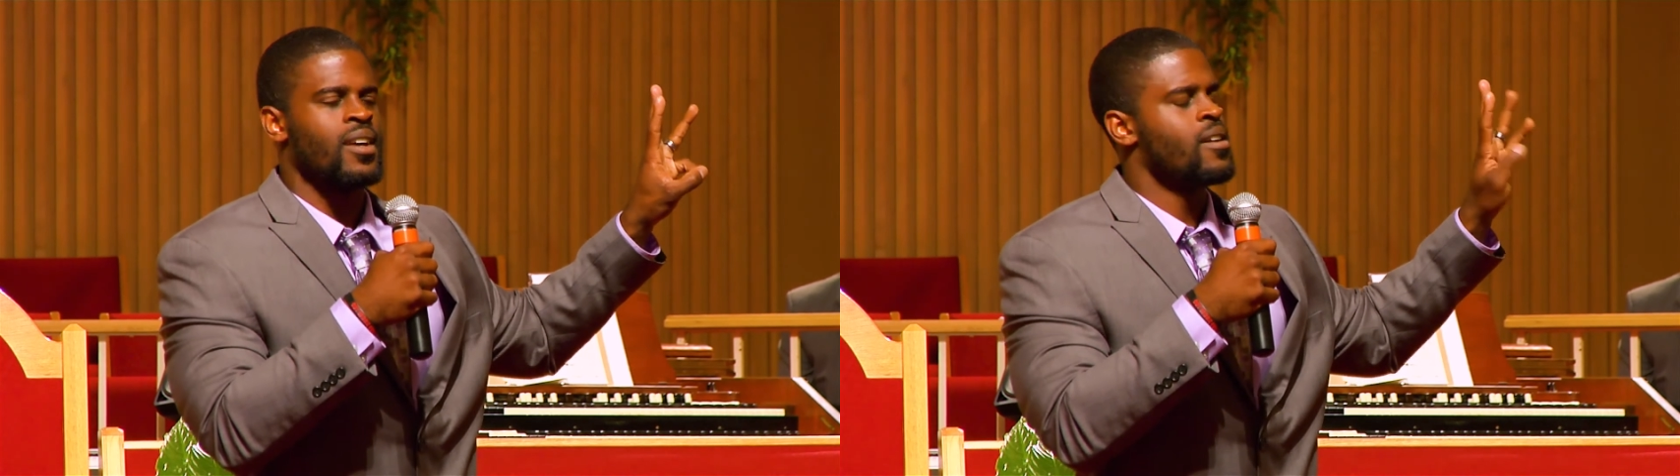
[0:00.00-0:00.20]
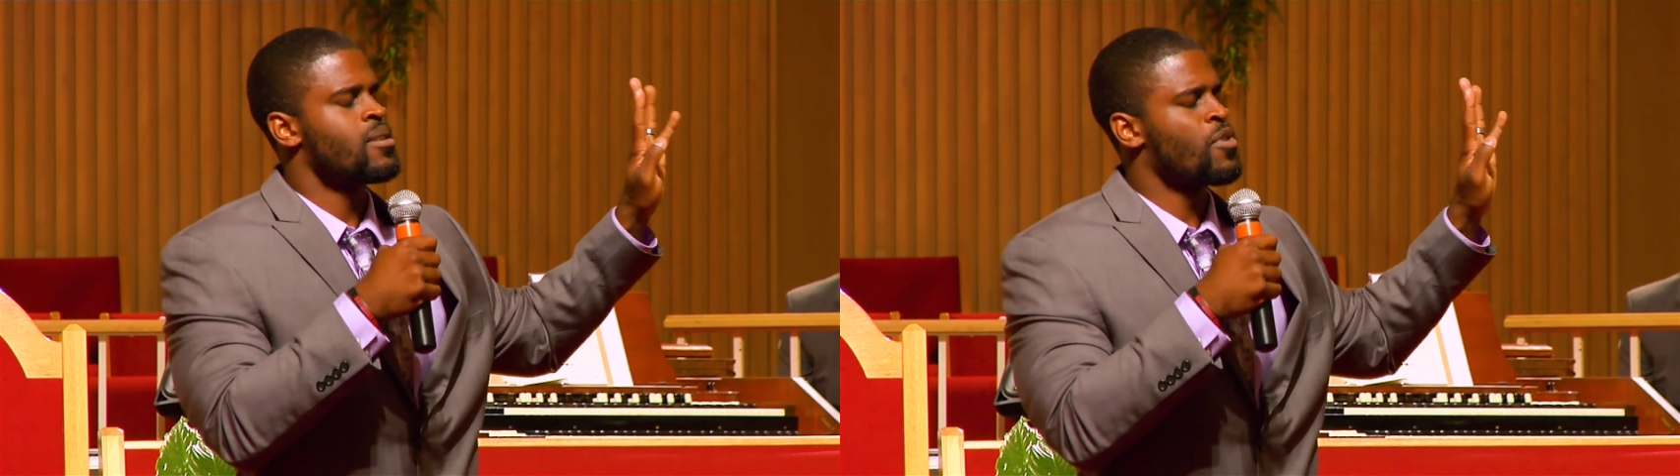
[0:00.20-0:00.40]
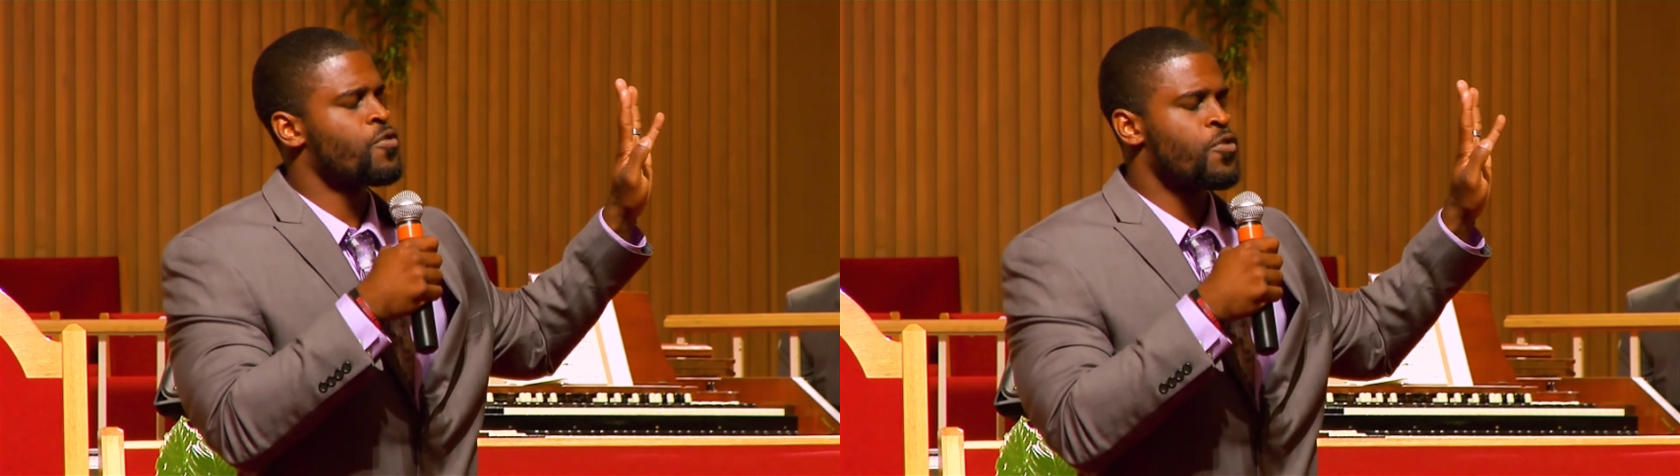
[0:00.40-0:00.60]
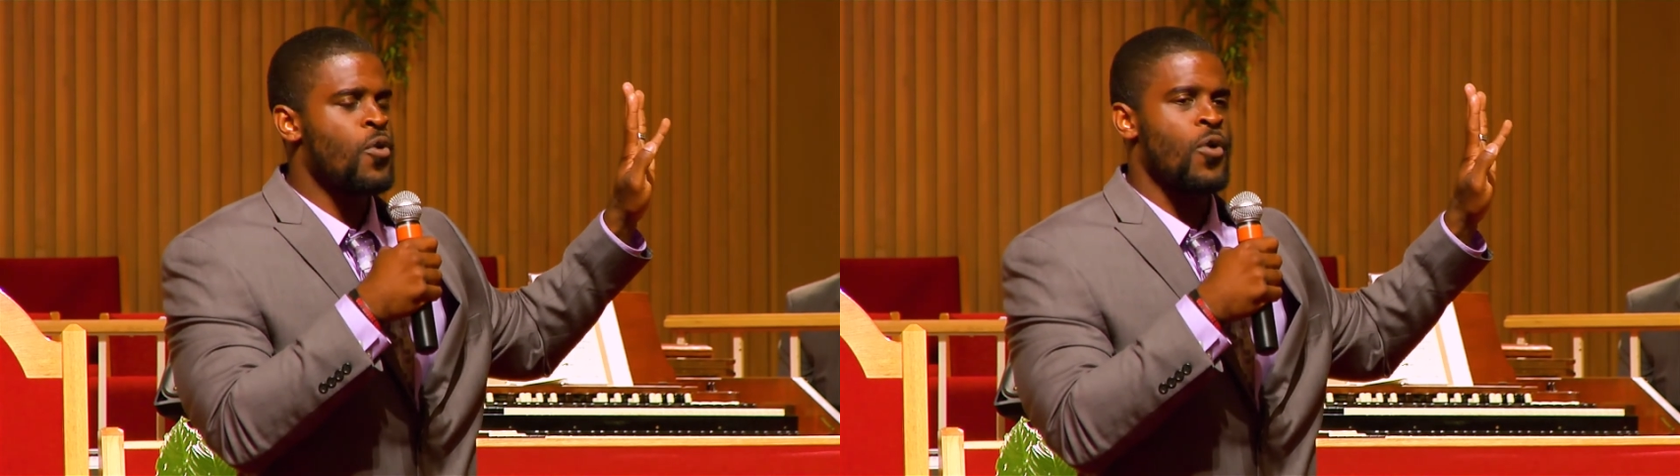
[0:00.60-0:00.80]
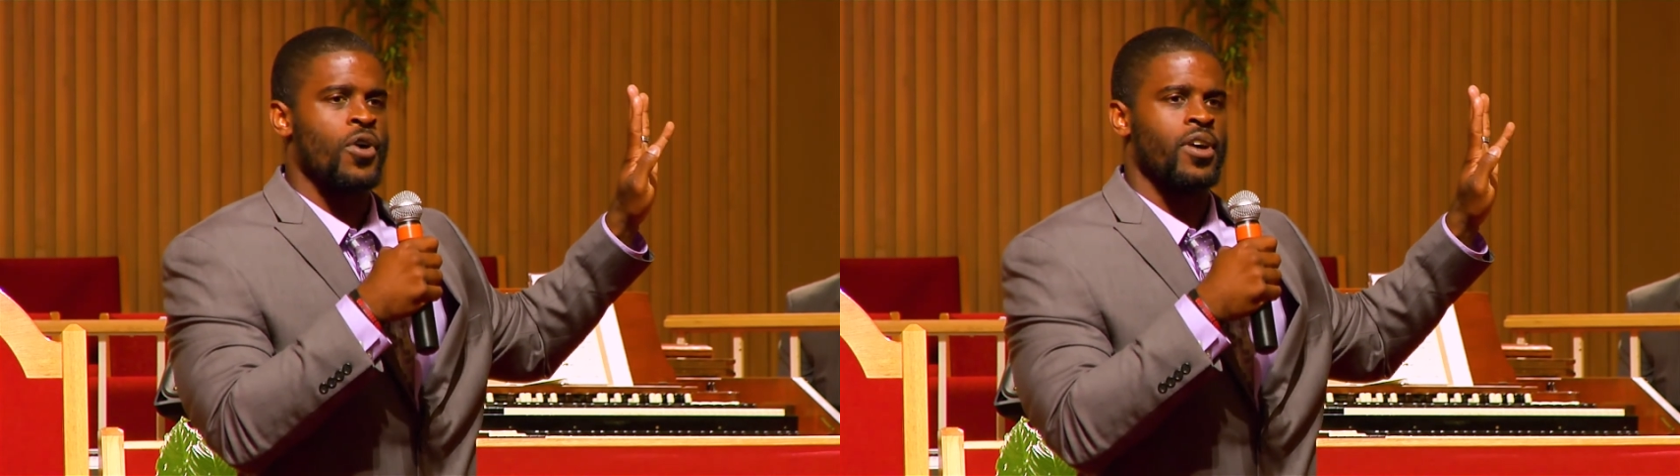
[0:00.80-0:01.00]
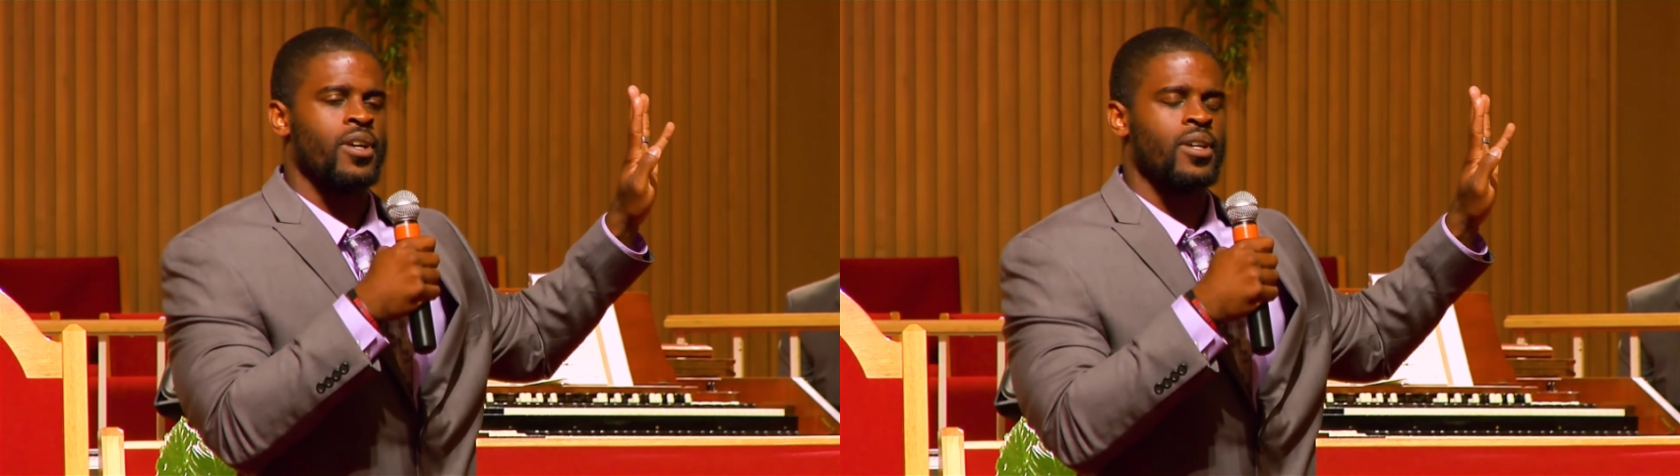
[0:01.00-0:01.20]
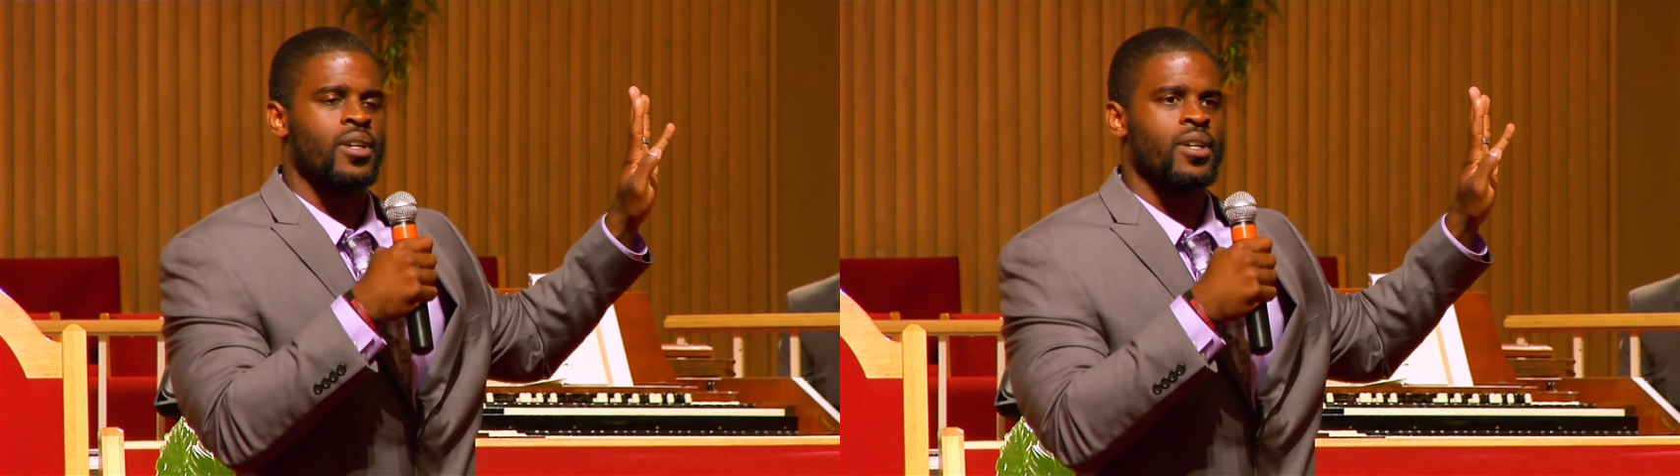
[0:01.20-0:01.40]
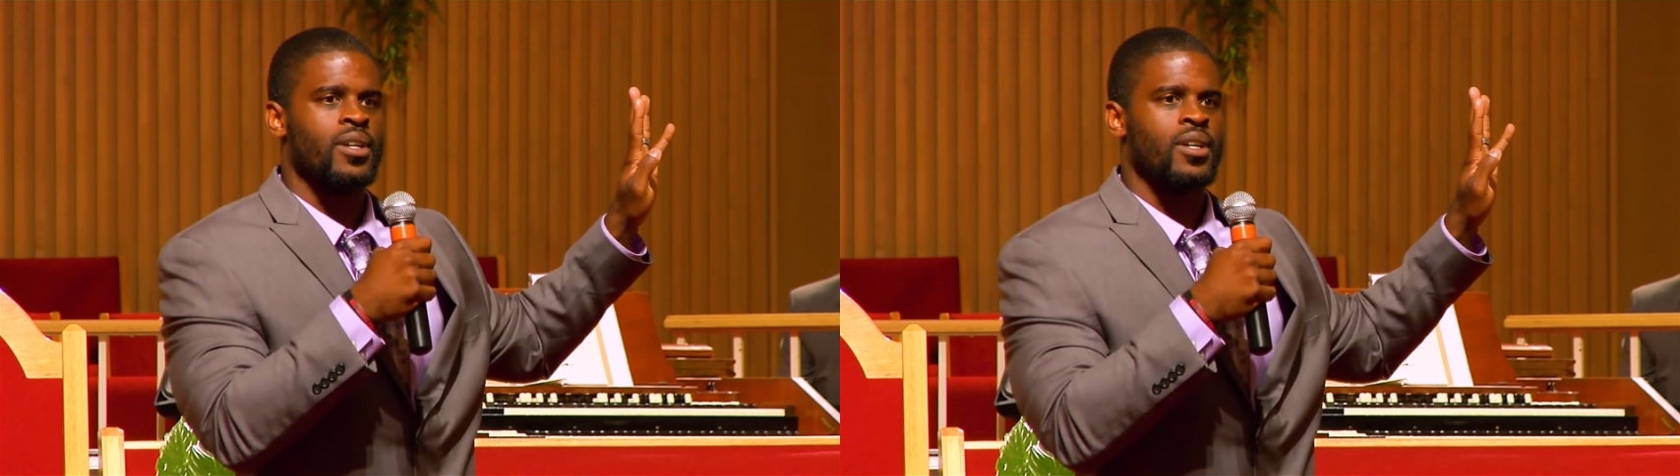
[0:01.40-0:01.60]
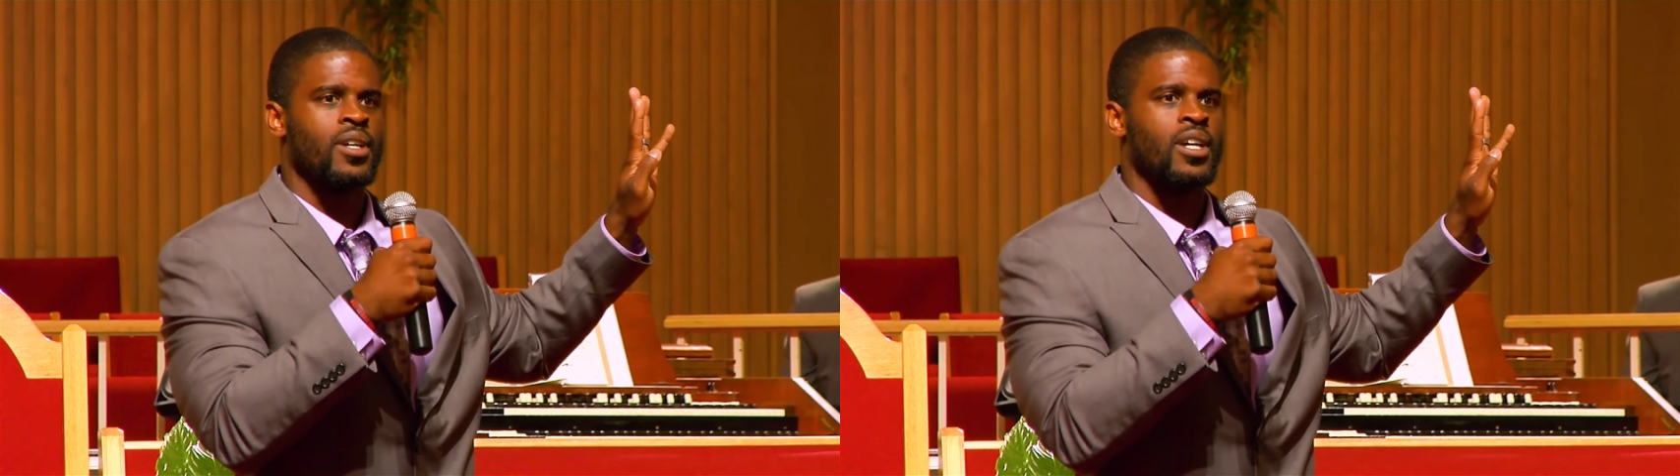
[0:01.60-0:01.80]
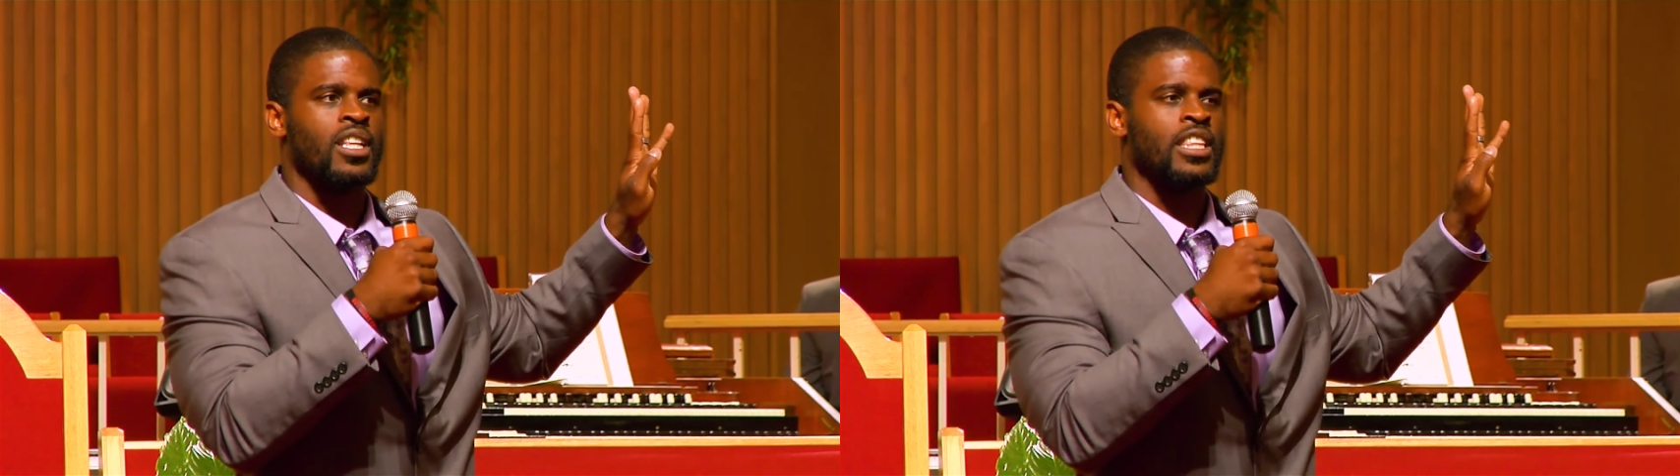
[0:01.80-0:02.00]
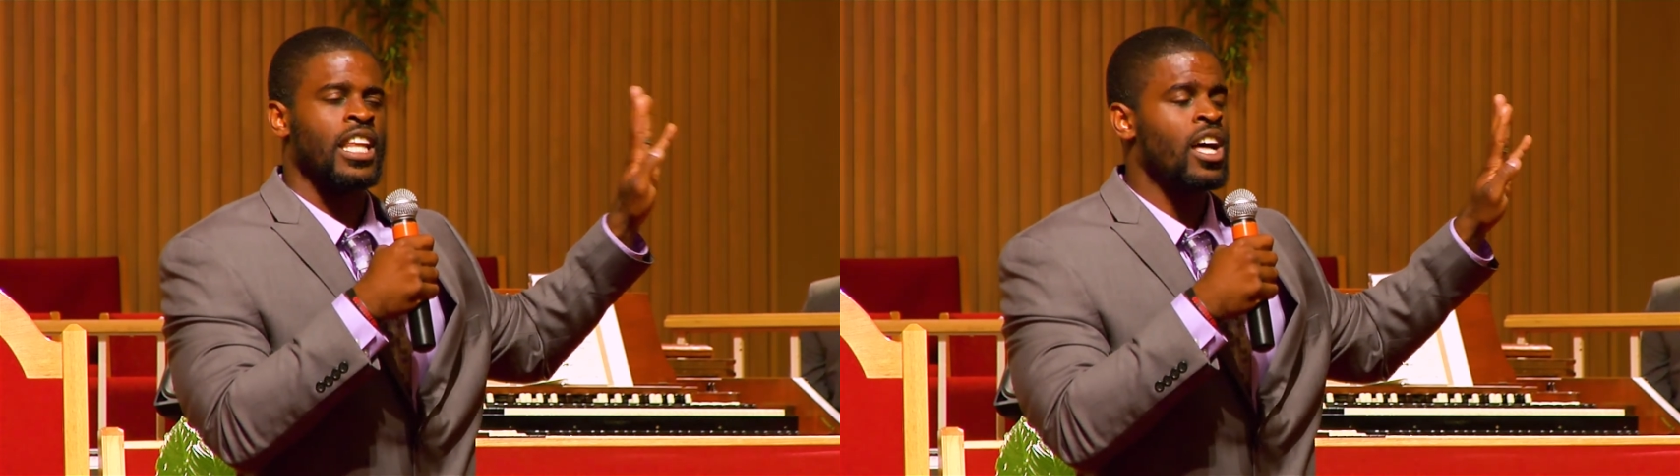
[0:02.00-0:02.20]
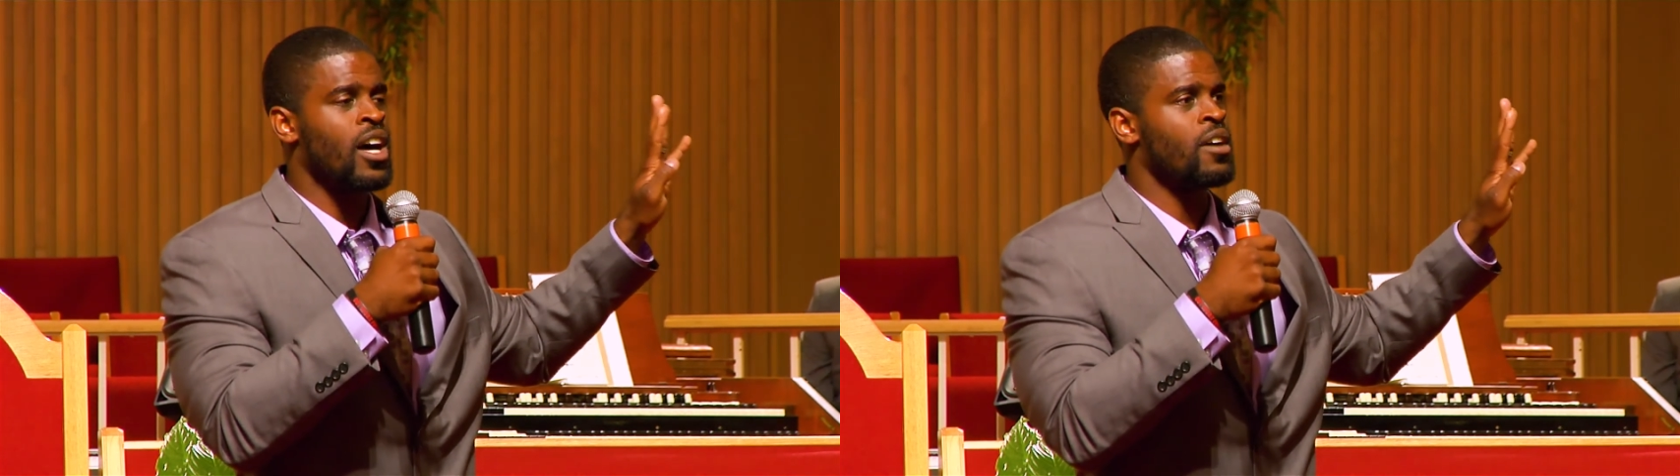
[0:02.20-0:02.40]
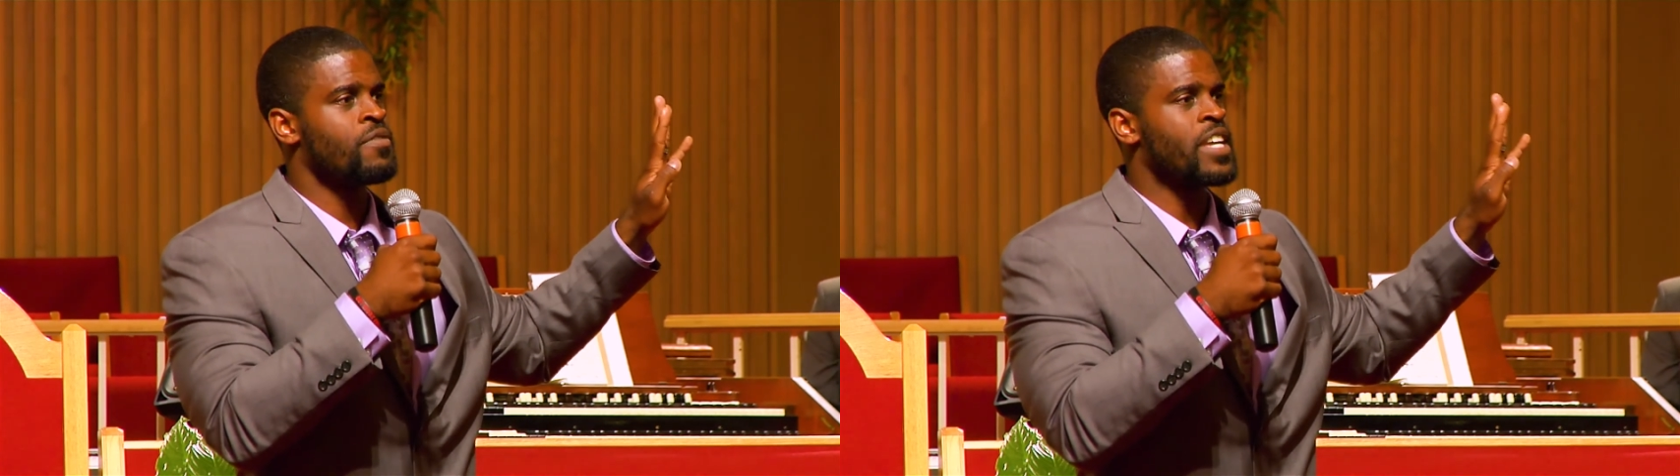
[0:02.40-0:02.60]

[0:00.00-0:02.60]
Number four, love